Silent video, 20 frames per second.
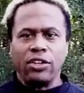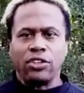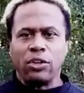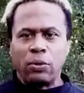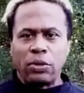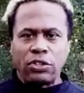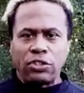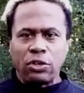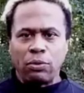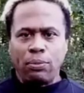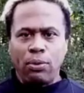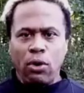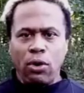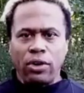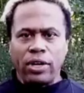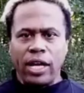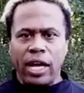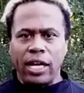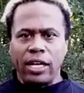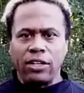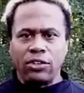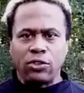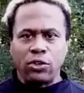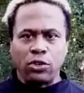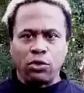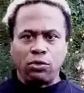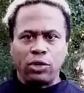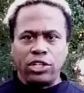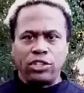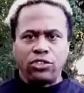So the support hand is
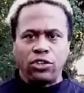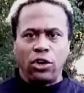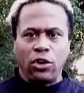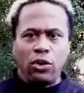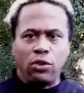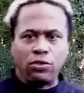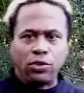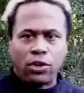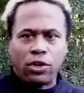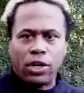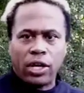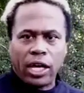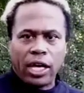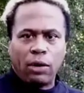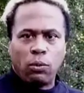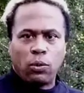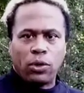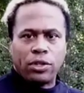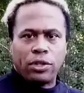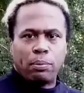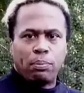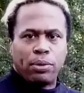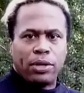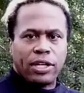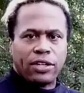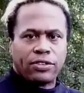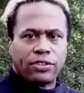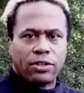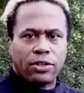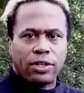gonna reach over and where the
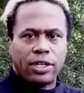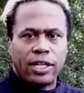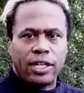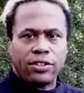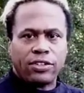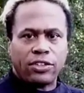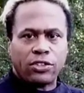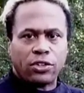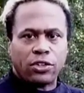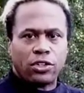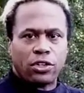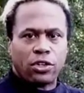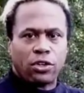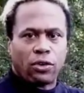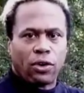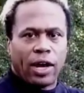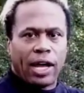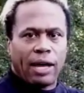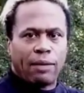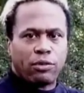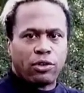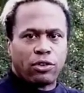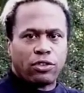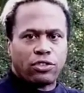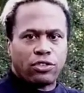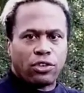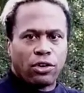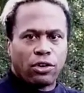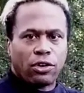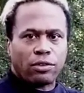pistol is, it's gonna grab your
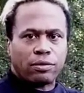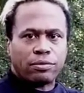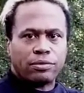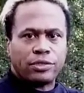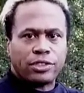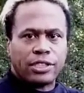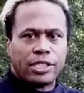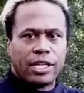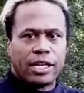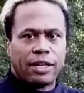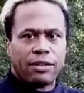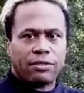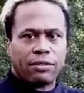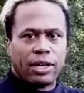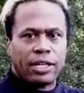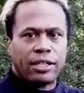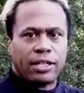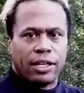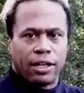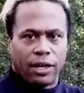shirt. See that right